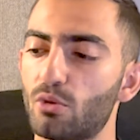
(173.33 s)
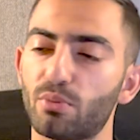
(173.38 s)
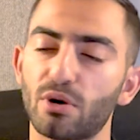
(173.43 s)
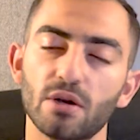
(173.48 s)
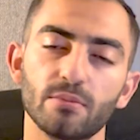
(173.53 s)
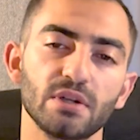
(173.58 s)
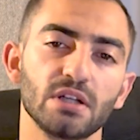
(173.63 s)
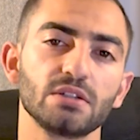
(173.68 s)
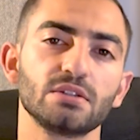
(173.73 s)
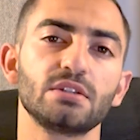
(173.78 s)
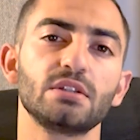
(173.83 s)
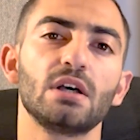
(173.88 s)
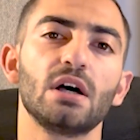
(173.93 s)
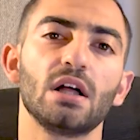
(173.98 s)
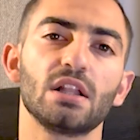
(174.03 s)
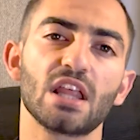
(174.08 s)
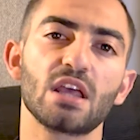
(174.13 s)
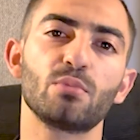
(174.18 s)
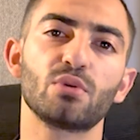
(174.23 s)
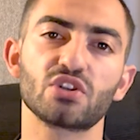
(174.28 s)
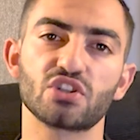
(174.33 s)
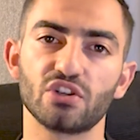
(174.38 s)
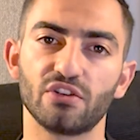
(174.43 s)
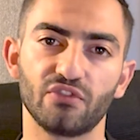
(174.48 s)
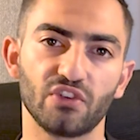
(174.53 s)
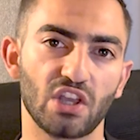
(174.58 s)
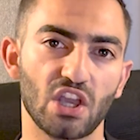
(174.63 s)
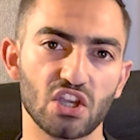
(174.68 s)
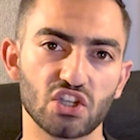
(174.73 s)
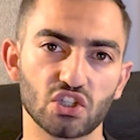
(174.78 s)
a permanent labor
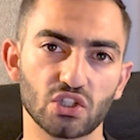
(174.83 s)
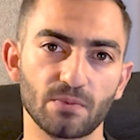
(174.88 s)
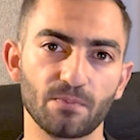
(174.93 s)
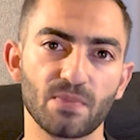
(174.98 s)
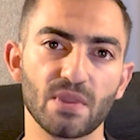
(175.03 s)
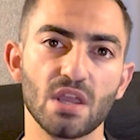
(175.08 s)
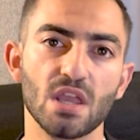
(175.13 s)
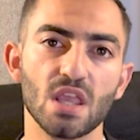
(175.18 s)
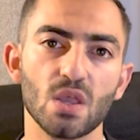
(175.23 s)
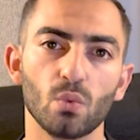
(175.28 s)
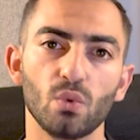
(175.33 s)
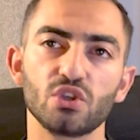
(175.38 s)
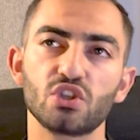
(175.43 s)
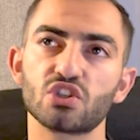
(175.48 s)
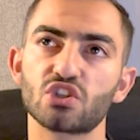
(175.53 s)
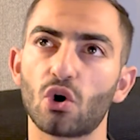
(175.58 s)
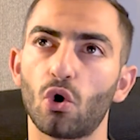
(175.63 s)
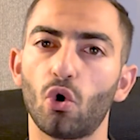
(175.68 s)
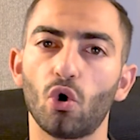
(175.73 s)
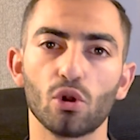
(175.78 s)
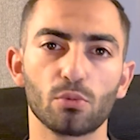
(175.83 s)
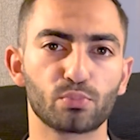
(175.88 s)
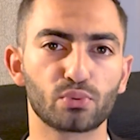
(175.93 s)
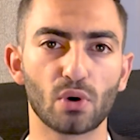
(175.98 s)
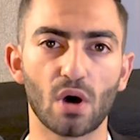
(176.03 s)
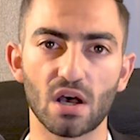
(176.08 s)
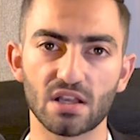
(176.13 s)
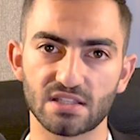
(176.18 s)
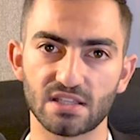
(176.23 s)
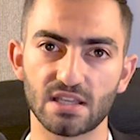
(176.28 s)
certification, which is a whole
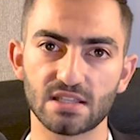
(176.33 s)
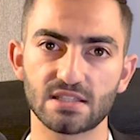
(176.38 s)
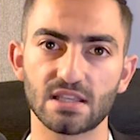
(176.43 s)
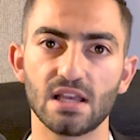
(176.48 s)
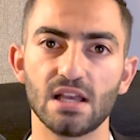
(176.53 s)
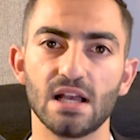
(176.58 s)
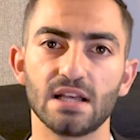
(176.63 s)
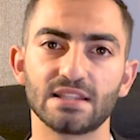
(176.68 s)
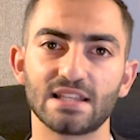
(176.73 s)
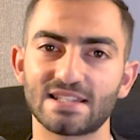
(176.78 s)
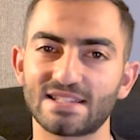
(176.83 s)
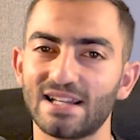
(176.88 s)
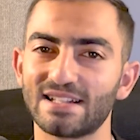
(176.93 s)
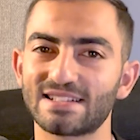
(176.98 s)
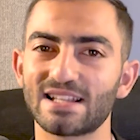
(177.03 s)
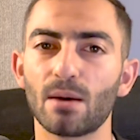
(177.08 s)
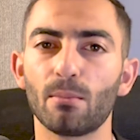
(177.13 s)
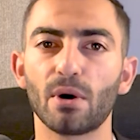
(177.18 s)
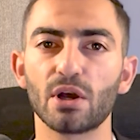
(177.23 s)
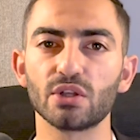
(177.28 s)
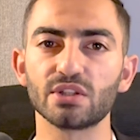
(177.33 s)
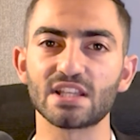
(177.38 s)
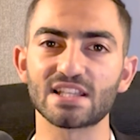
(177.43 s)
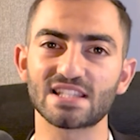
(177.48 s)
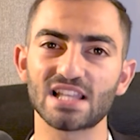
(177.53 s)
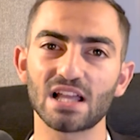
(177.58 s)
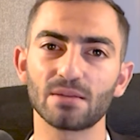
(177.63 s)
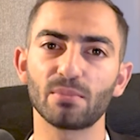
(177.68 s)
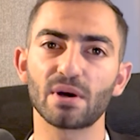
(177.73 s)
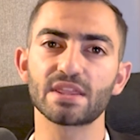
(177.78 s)
process that's not done by you, that's
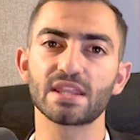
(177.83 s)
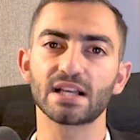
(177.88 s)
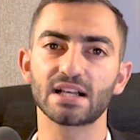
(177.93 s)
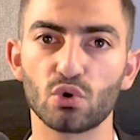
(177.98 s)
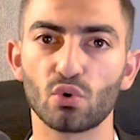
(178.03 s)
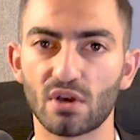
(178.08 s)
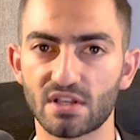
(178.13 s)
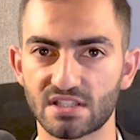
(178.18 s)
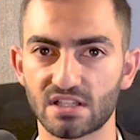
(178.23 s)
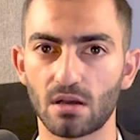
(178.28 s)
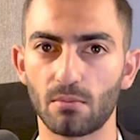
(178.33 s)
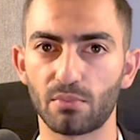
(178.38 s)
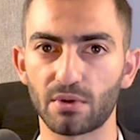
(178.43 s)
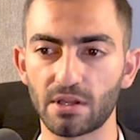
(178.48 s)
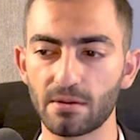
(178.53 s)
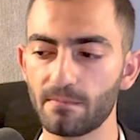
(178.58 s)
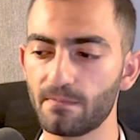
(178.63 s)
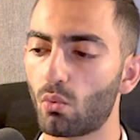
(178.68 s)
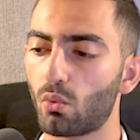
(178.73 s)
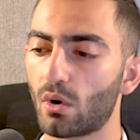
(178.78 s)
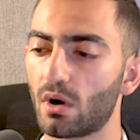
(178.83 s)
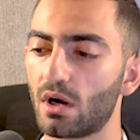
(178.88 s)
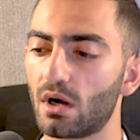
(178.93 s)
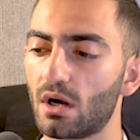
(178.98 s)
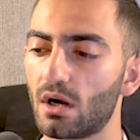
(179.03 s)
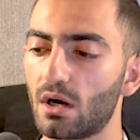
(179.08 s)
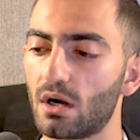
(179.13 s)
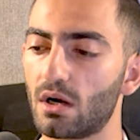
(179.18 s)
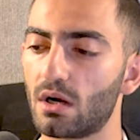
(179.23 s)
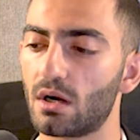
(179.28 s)
done by the US company,
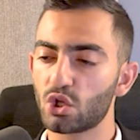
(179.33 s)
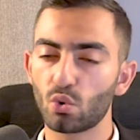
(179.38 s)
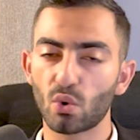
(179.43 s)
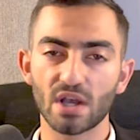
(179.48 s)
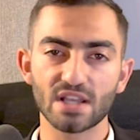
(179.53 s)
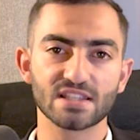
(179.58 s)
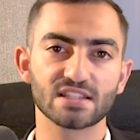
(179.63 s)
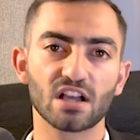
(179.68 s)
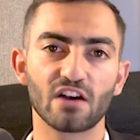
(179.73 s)
where US